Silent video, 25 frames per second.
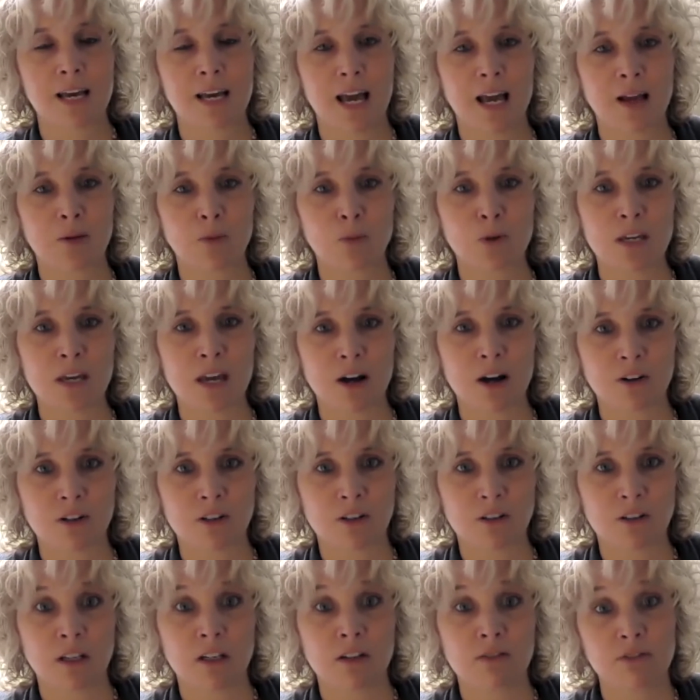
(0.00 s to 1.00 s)
and we
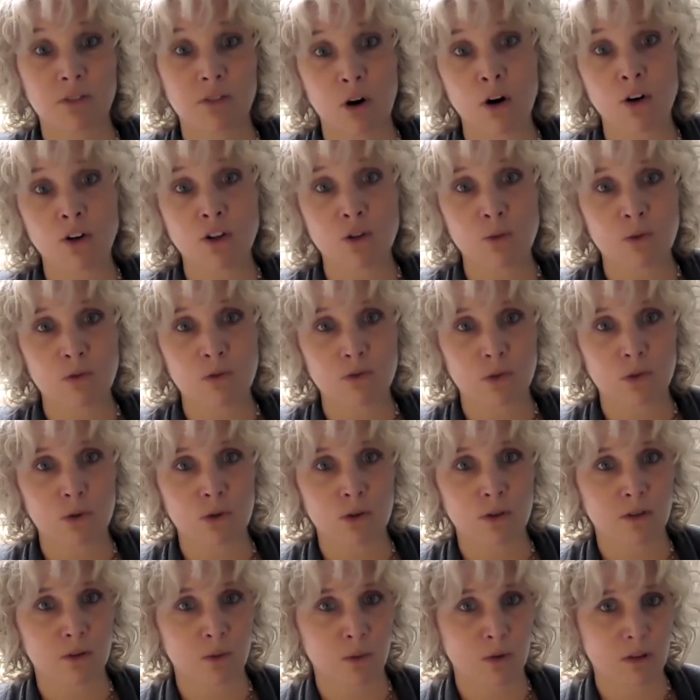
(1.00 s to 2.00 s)
calculate a volume of
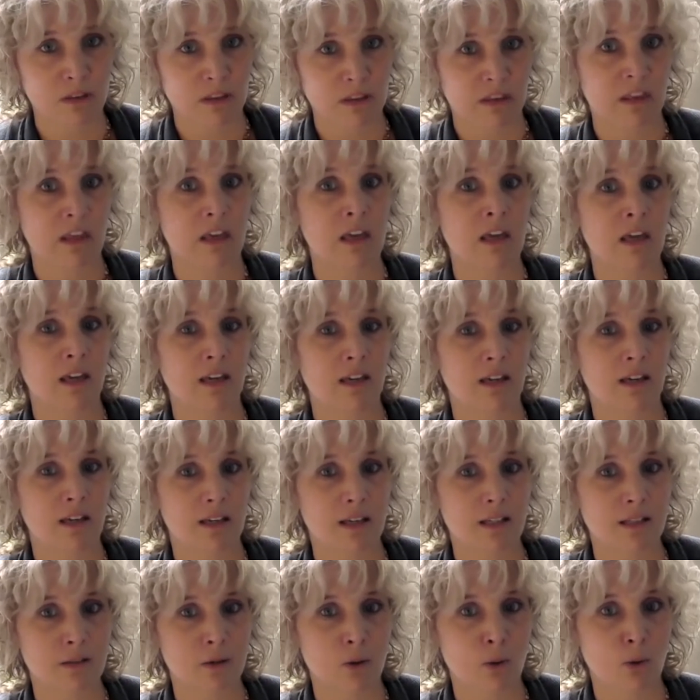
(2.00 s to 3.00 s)
soil that we think
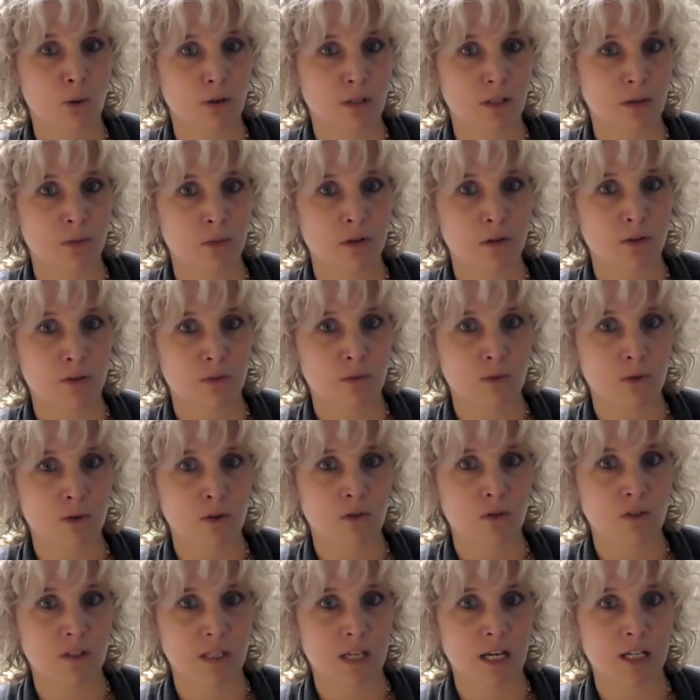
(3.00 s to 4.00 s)
is going to be
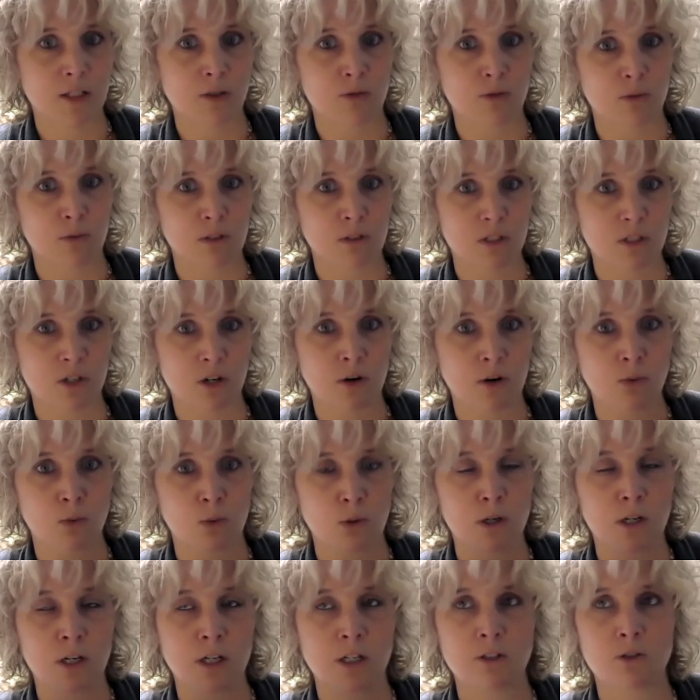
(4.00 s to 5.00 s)
removed. And that's what we start
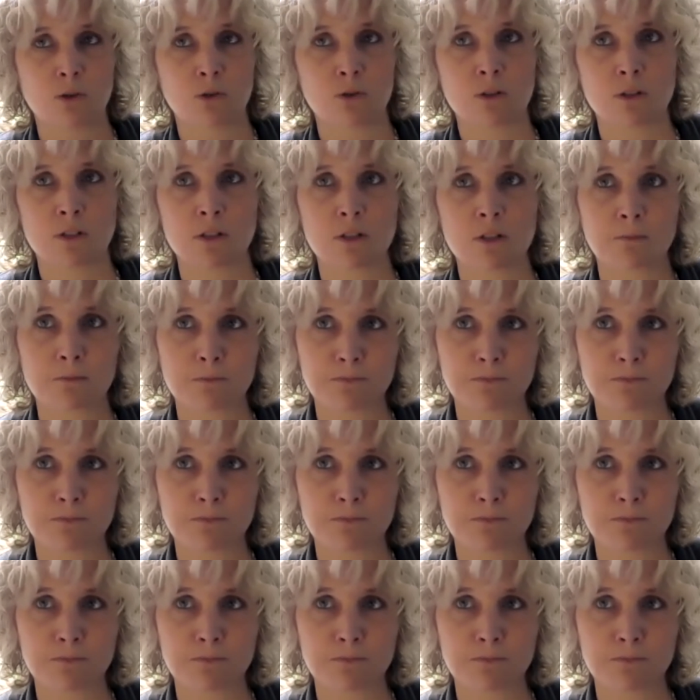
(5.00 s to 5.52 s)
working towards.